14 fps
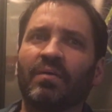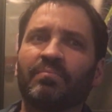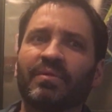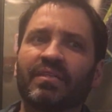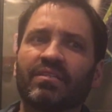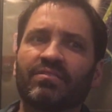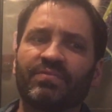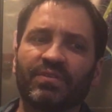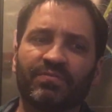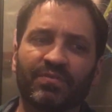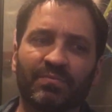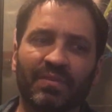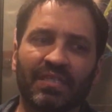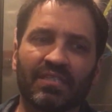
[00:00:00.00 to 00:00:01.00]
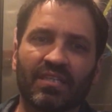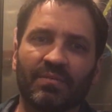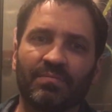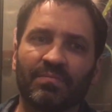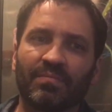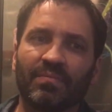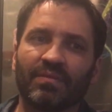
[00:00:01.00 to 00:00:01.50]
Biggest fear for me is
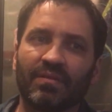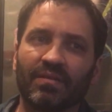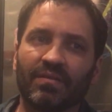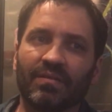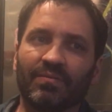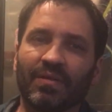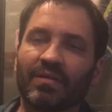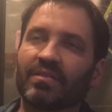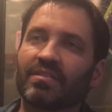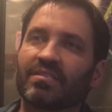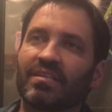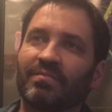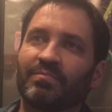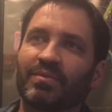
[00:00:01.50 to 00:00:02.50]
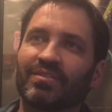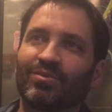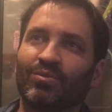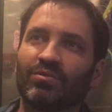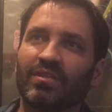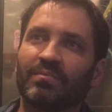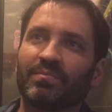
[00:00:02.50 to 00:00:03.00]
at least I've been
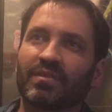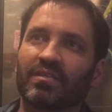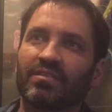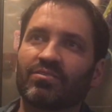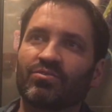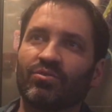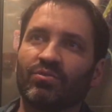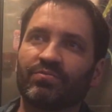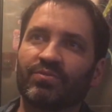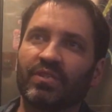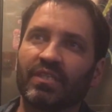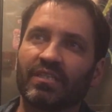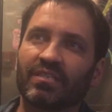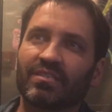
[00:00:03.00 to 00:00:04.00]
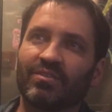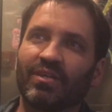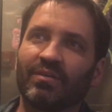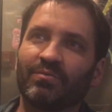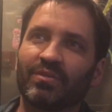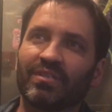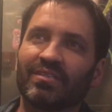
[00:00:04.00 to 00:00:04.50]
told I'm a control freak, so
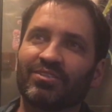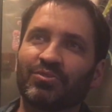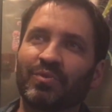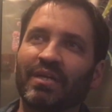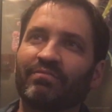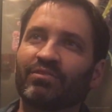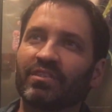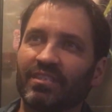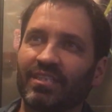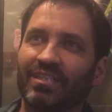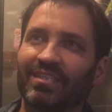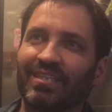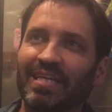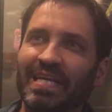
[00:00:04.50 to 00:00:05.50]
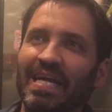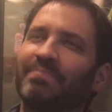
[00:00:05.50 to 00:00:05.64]
I want to do everything.